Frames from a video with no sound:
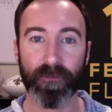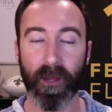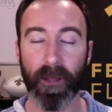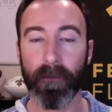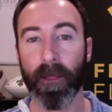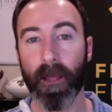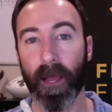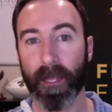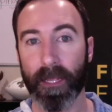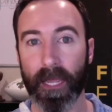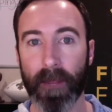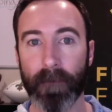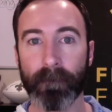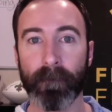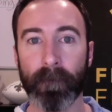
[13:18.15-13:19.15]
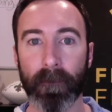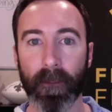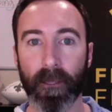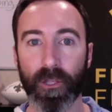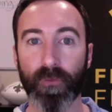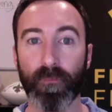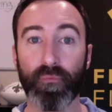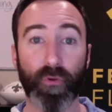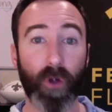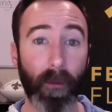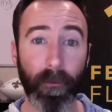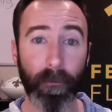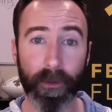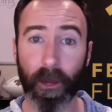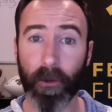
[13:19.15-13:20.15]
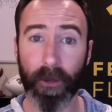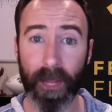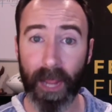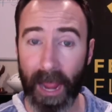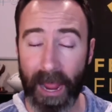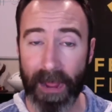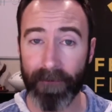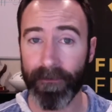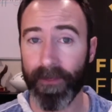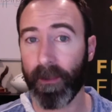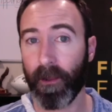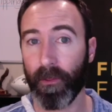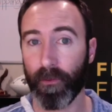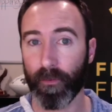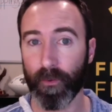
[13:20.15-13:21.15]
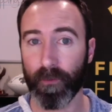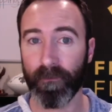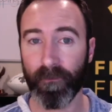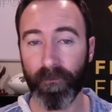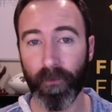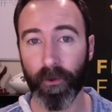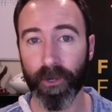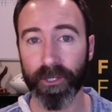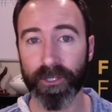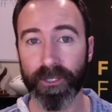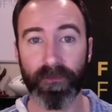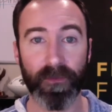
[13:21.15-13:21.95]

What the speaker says: But again, you probably already have that other room furnished.